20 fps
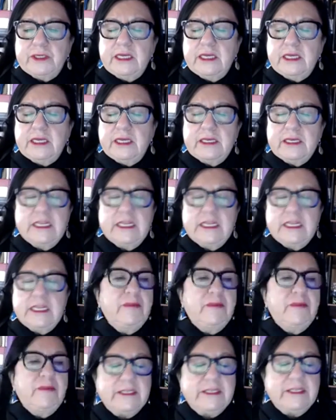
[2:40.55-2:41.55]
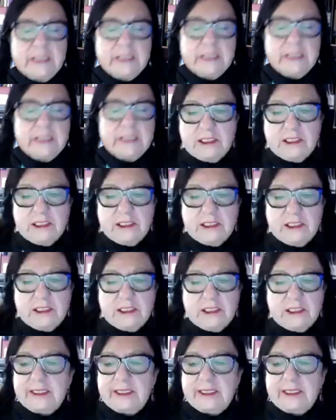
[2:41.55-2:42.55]
And leave a message and they
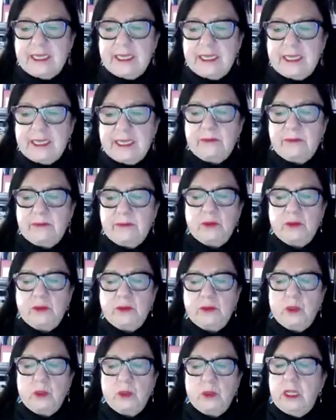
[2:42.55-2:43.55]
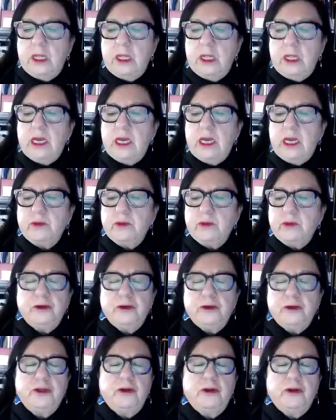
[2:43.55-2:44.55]
say someone will uh, return
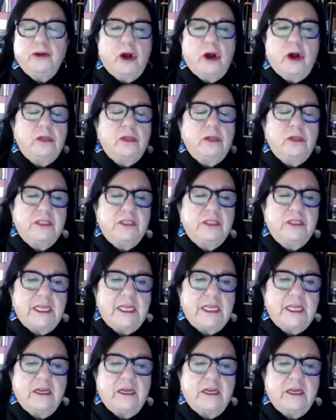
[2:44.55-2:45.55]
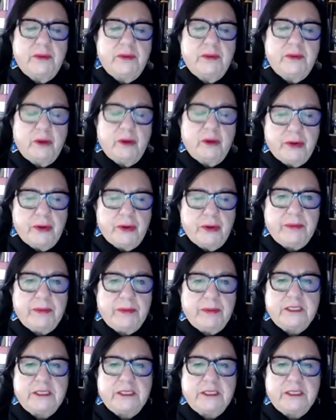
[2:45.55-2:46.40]
your call to set up an appointment.